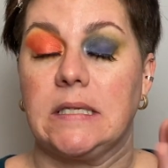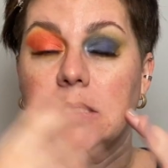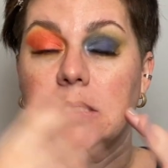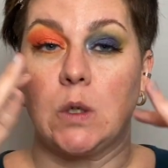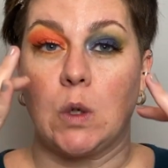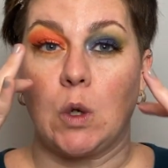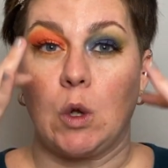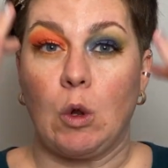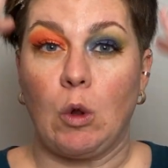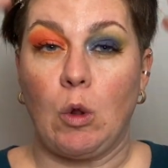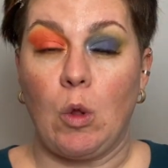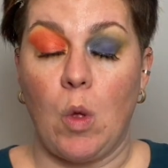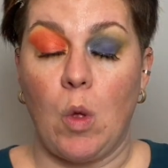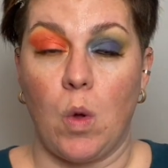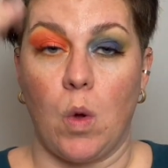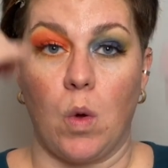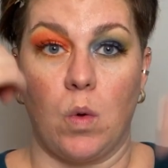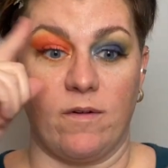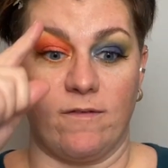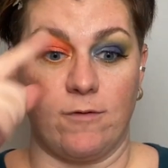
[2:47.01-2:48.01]
I
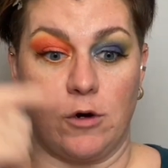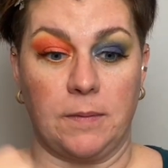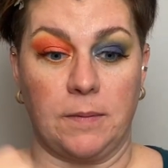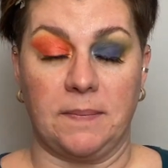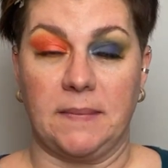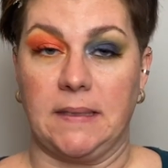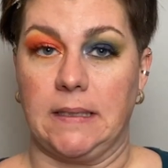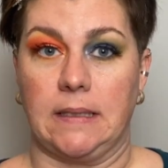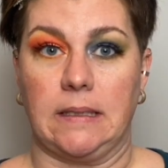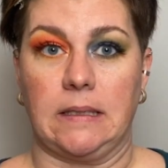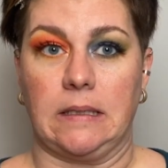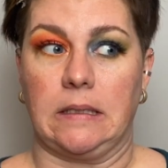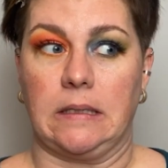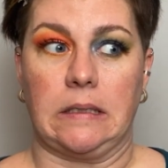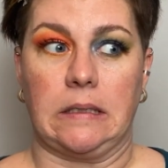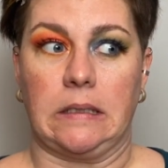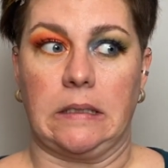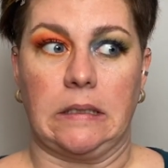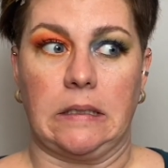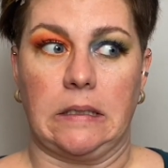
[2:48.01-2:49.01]
automatically assume that there's going to
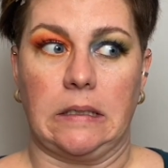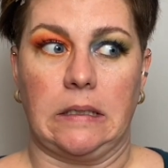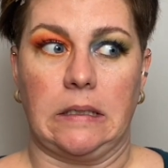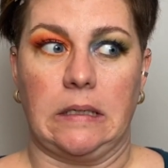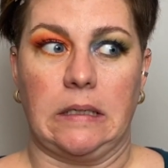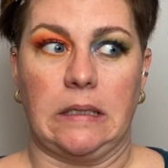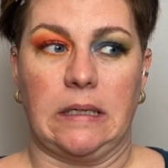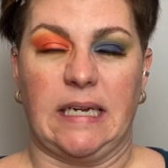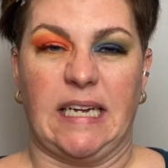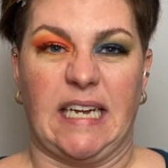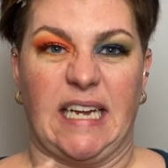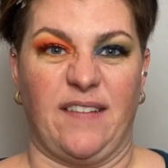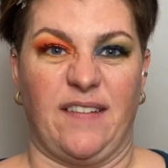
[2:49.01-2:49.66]
be a glow.